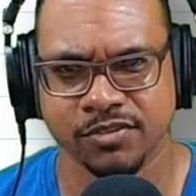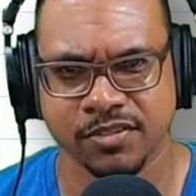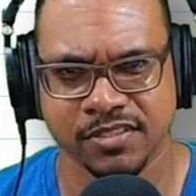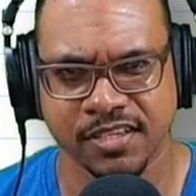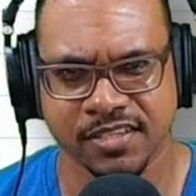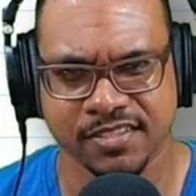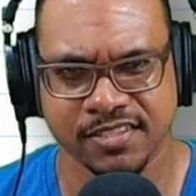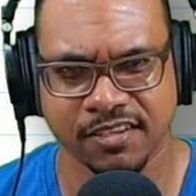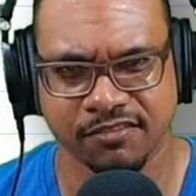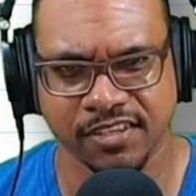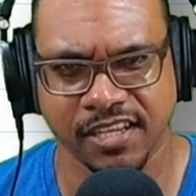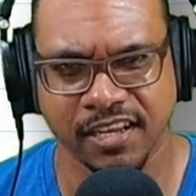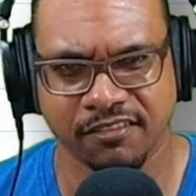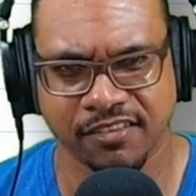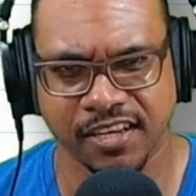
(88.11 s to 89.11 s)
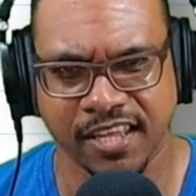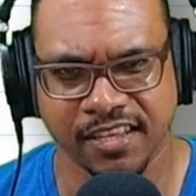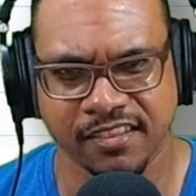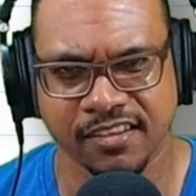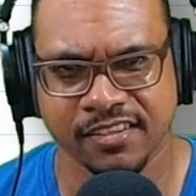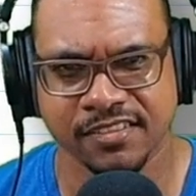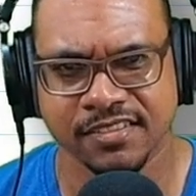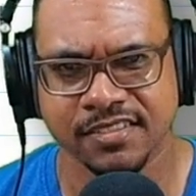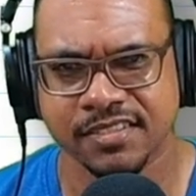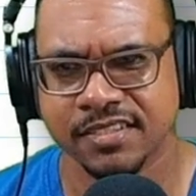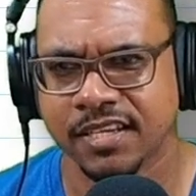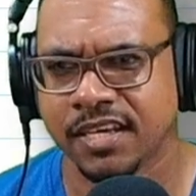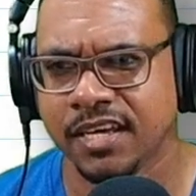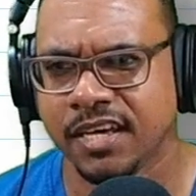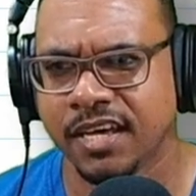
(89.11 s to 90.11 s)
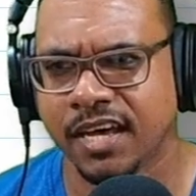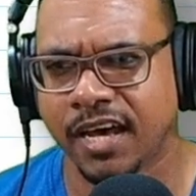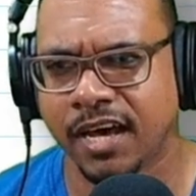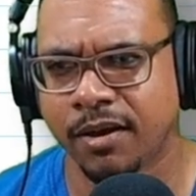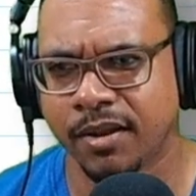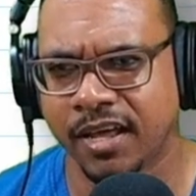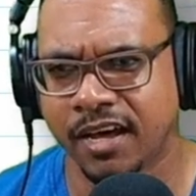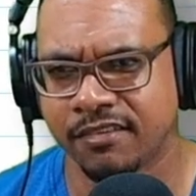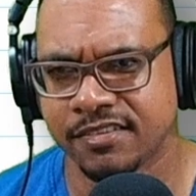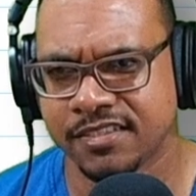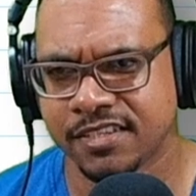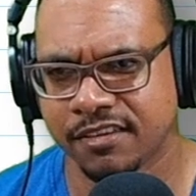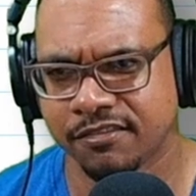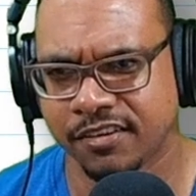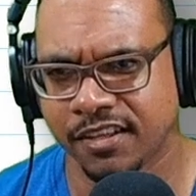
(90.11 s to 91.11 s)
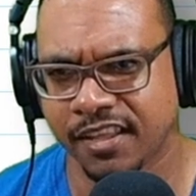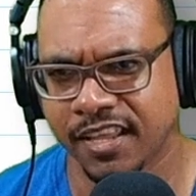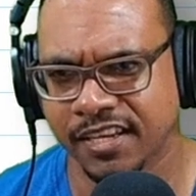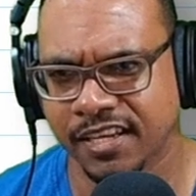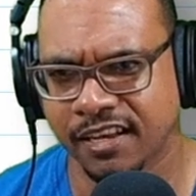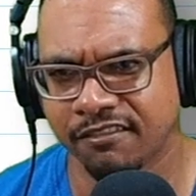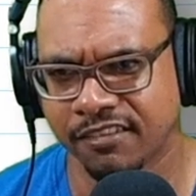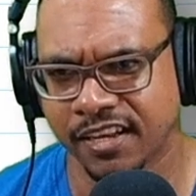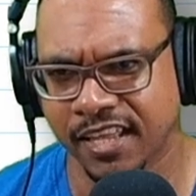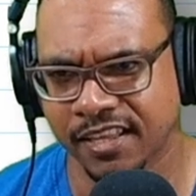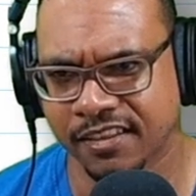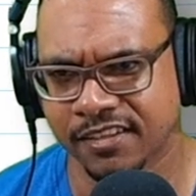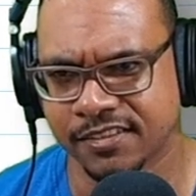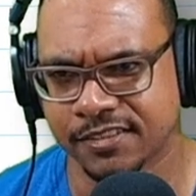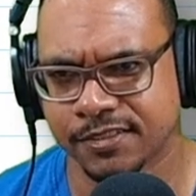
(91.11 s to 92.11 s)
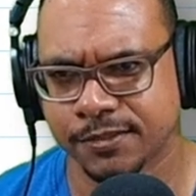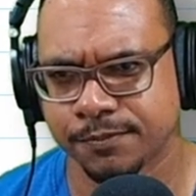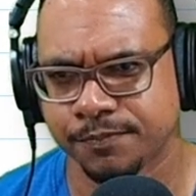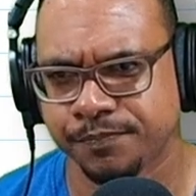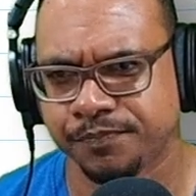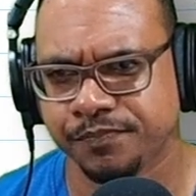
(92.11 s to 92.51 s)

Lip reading: So instead of 7, 11 like this, I'll have 7, then 11 like this.